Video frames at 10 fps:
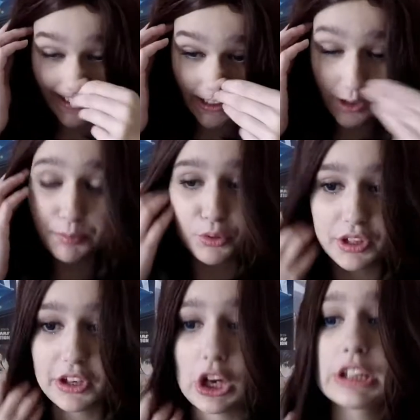I did
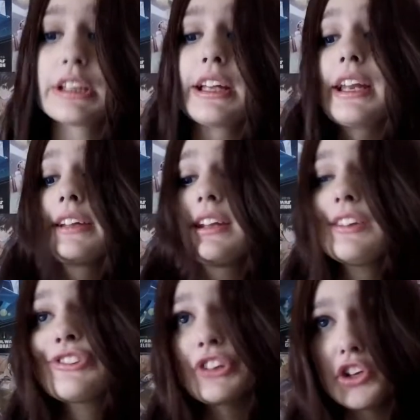put it on and I
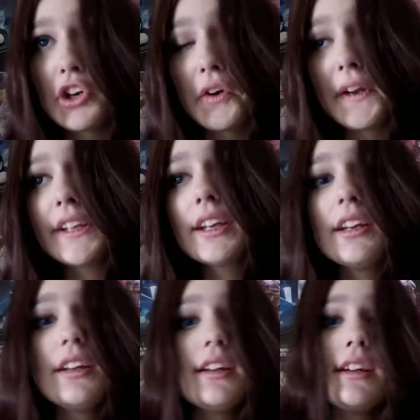did secure it
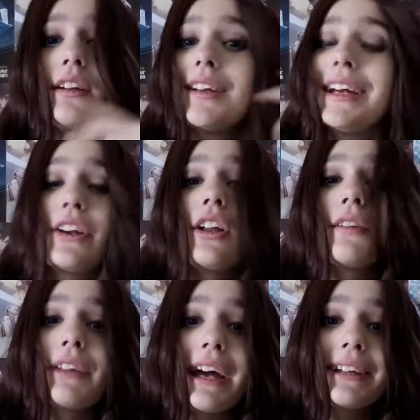and all
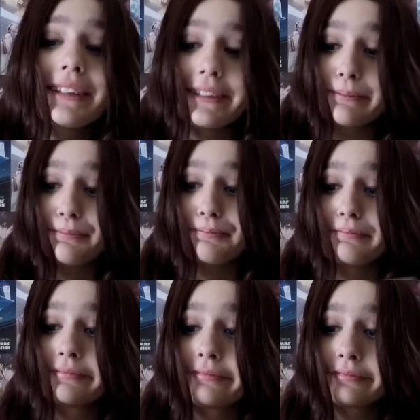of that,
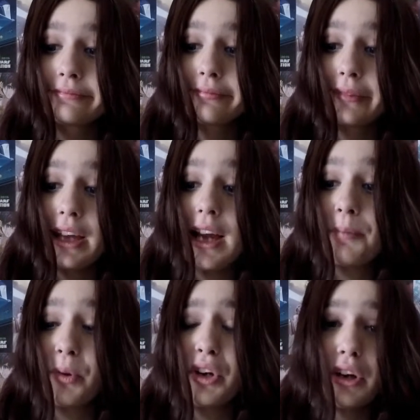I
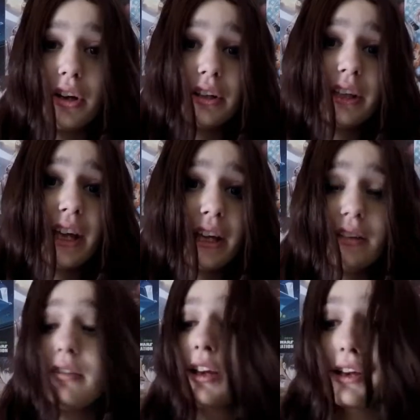put it on
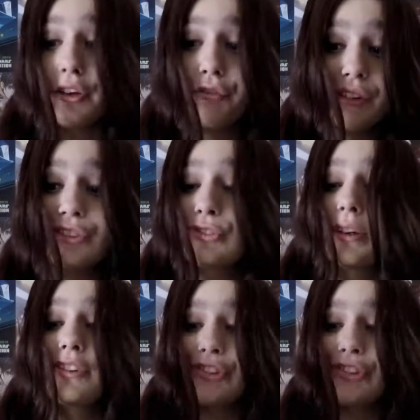again and it feels quite